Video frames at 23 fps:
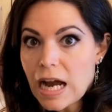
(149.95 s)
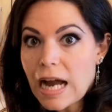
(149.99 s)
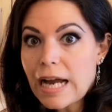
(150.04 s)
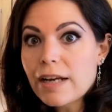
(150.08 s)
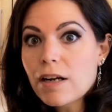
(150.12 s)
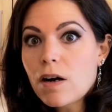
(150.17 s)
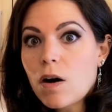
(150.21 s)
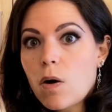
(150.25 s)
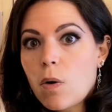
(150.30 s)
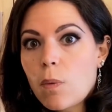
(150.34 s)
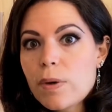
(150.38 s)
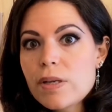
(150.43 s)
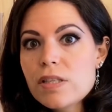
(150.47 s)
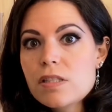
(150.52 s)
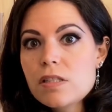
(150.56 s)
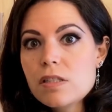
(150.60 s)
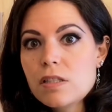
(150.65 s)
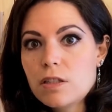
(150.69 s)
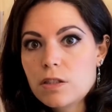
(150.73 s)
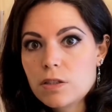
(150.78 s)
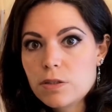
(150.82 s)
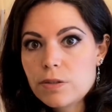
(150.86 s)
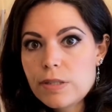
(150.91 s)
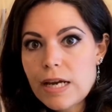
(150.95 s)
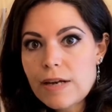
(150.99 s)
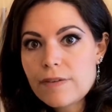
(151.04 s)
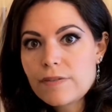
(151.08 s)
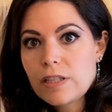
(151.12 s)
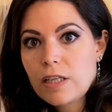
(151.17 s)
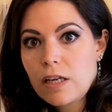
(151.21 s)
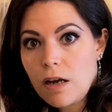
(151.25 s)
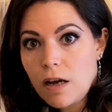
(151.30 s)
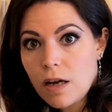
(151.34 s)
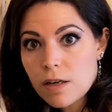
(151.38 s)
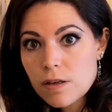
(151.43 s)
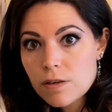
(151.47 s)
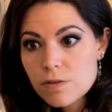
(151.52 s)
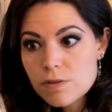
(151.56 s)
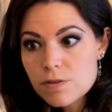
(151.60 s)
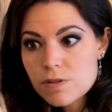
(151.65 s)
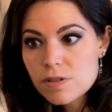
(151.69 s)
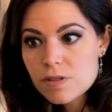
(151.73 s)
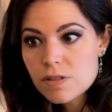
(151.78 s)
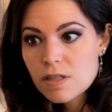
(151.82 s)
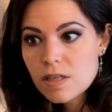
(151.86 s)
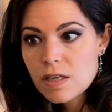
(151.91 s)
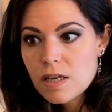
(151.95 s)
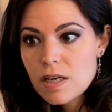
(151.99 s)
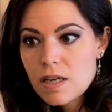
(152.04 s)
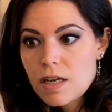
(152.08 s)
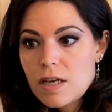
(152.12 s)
I always include avocados.